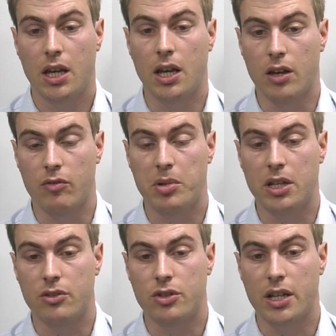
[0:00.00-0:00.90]

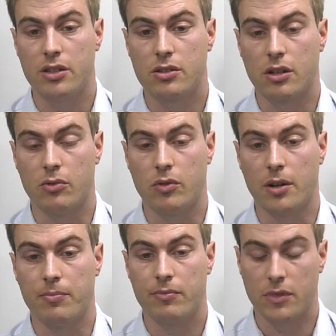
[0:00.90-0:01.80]
Rapido Trains,
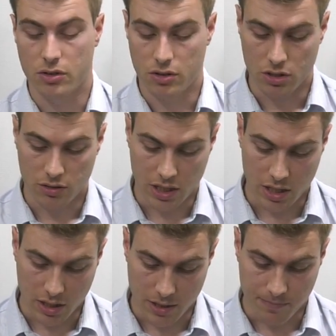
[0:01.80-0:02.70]
so
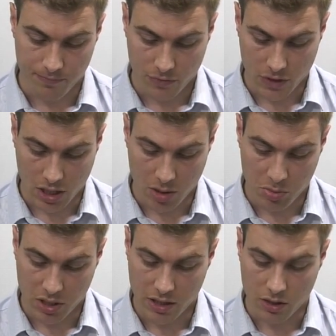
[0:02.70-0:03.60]
the
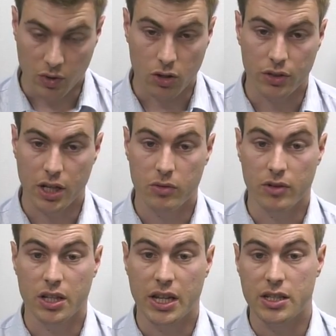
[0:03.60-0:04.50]
company that we all know, the
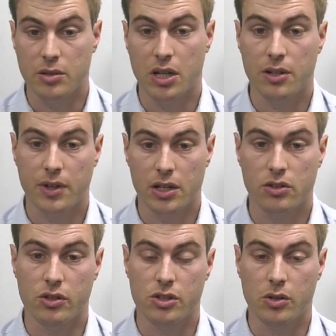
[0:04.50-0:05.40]
Canadian
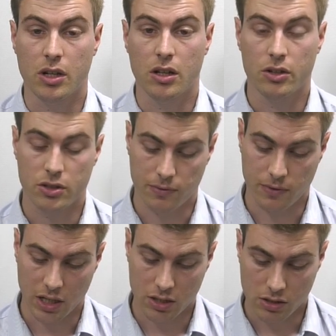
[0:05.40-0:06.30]
manufacturer that's doing a lot of
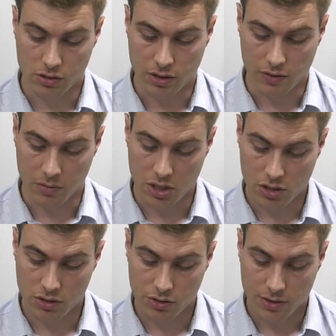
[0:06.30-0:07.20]
exclusive
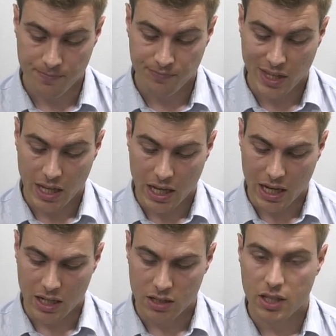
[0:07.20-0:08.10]
commissions,
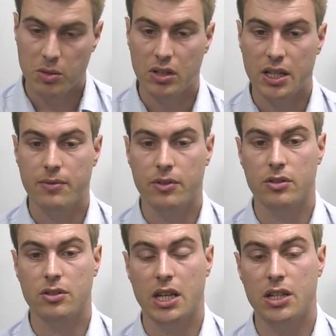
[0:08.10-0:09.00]
and they believe
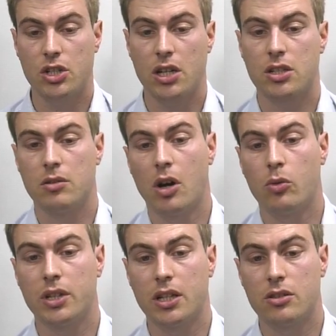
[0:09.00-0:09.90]
that injection
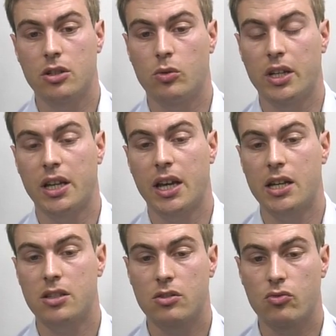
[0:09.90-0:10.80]
moulding tooling
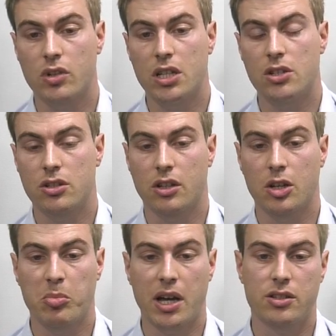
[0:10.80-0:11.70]
hasn't reached the
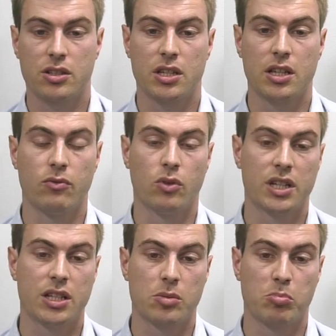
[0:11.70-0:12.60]
capacity of
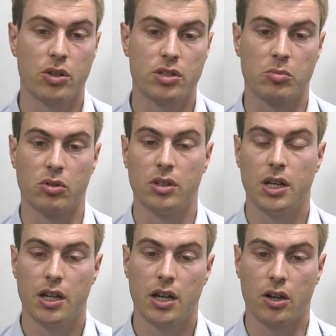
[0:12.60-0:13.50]
what is possible
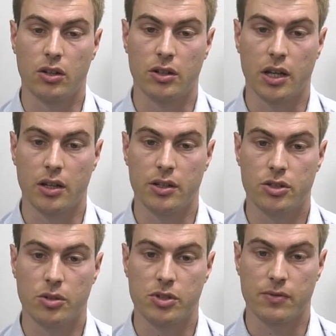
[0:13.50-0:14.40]
on in
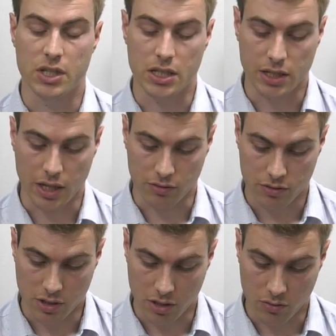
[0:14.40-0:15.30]
terms of details.
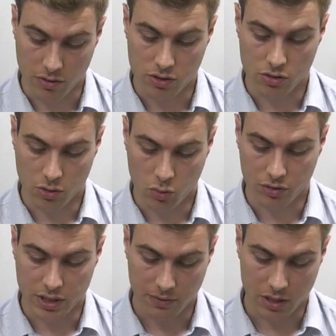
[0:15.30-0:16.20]
So there will
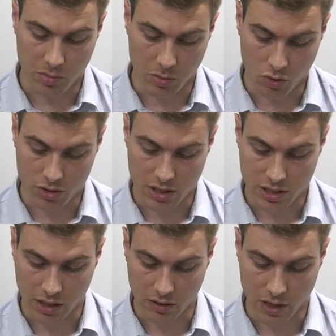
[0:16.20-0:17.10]
definitely be more
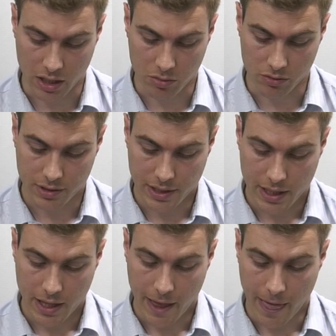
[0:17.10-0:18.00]
detail available.
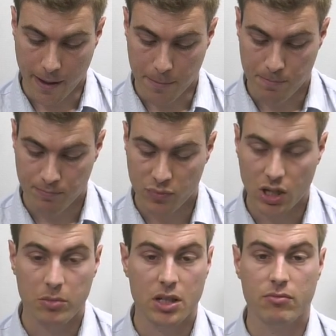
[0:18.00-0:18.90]
But
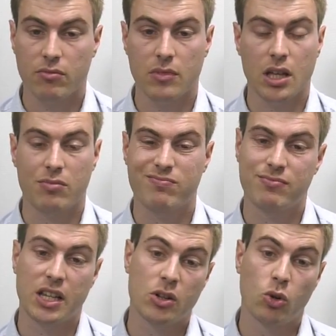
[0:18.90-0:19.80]
I mean,
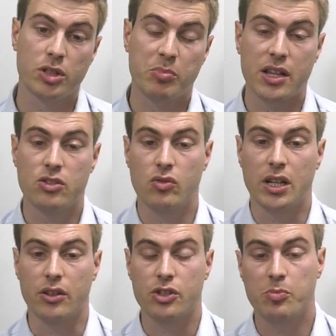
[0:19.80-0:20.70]
it all depends
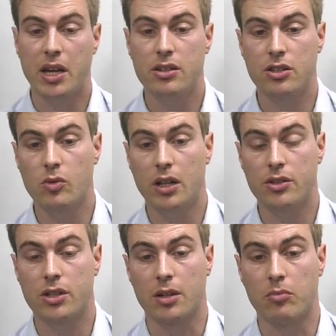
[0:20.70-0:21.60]
really on space as well
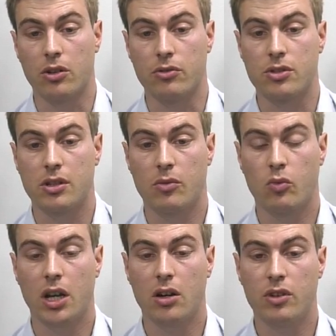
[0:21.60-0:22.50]
inside models.
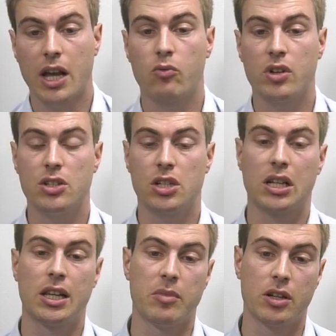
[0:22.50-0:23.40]
We are now reaching a
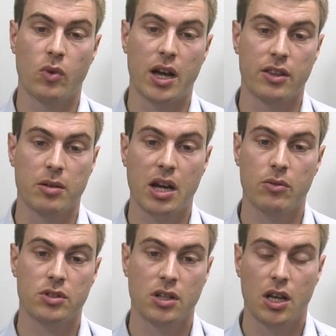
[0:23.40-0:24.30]
limit where the
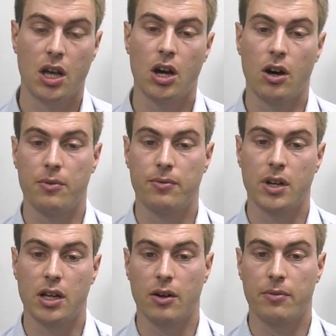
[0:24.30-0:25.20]
amount of
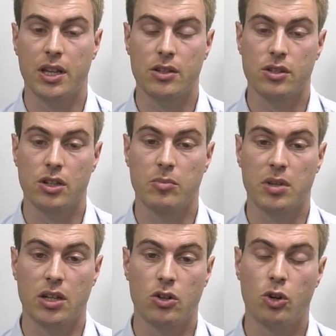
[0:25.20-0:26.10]
things that can
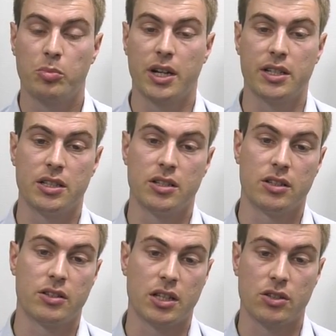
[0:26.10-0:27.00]
be incorporated
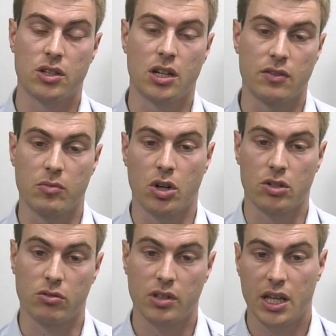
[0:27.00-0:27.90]
into the inside of a
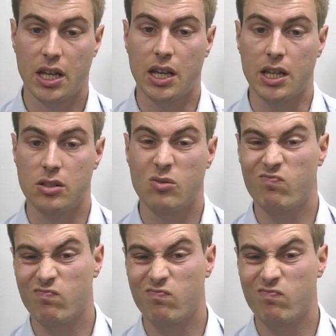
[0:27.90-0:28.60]
model is